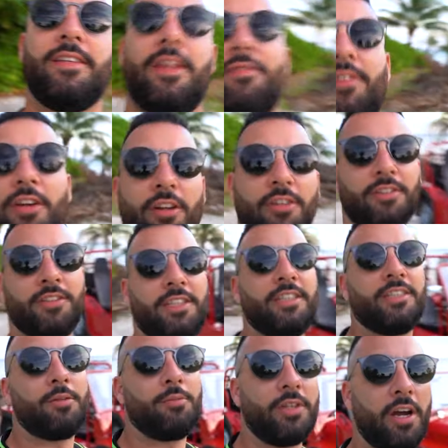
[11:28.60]
Definitely got to see
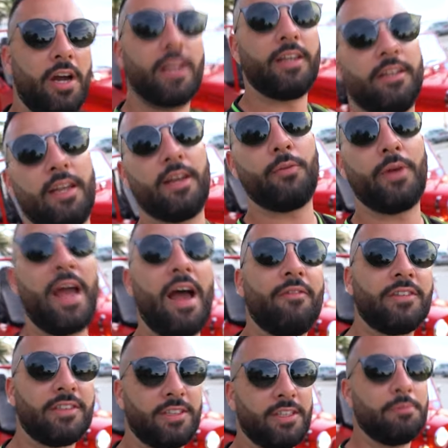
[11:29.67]
some of the island that we
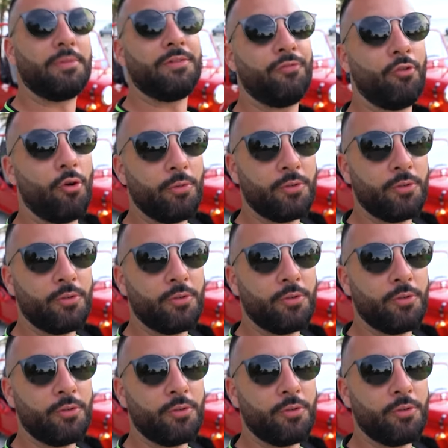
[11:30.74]
haven't seen before,